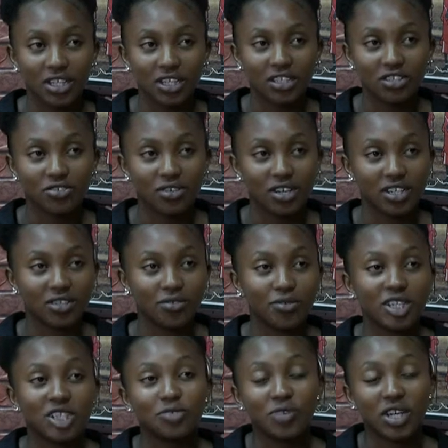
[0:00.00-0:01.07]
ensuring
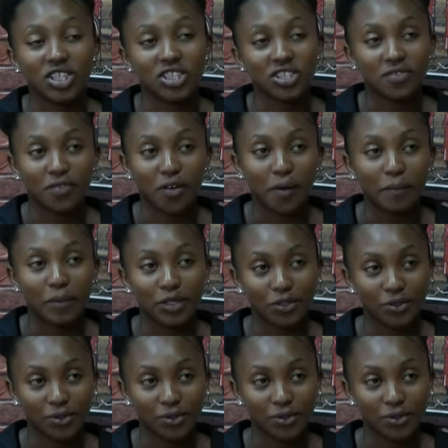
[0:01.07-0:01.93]
we achieve our mission.